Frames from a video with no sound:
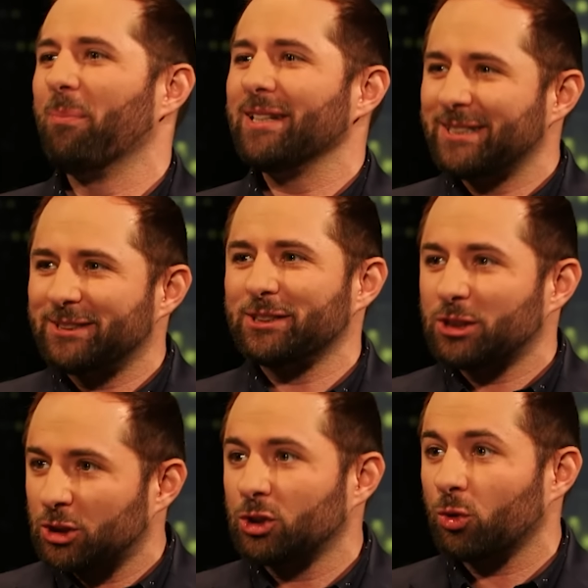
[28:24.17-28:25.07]
but to
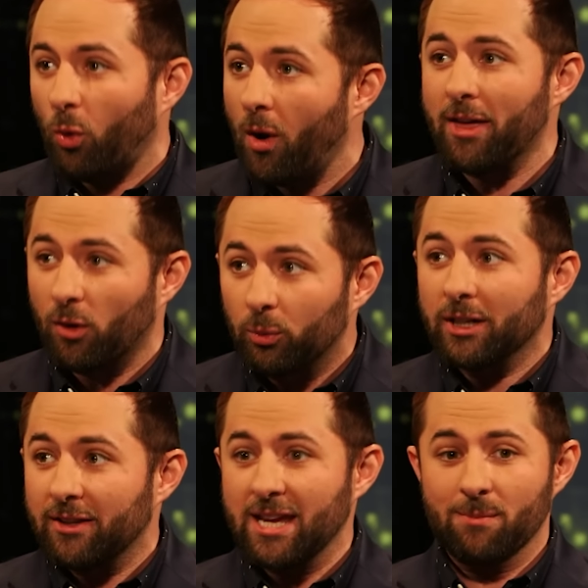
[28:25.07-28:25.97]
destroy the
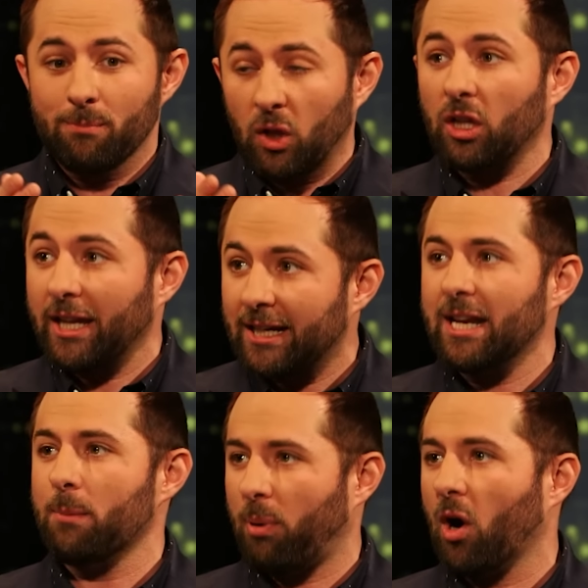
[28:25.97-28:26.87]
really
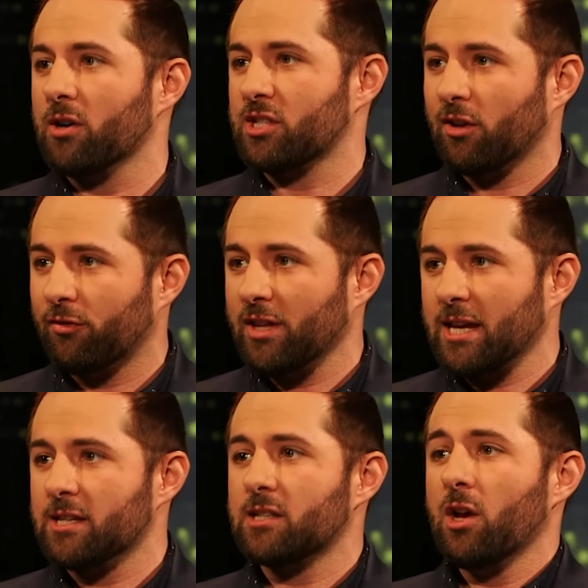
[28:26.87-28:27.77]
malignant parts of
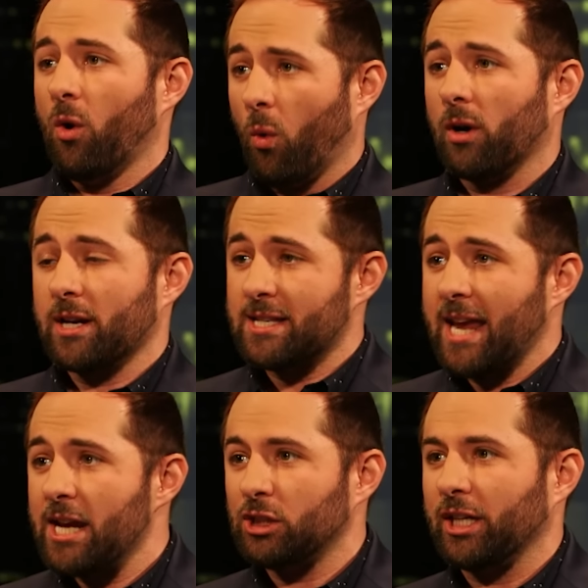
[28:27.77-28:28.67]
these
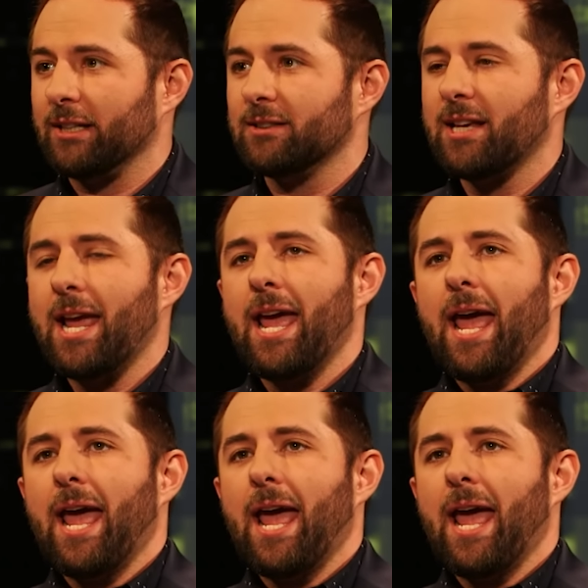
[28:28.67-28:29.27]
organizations.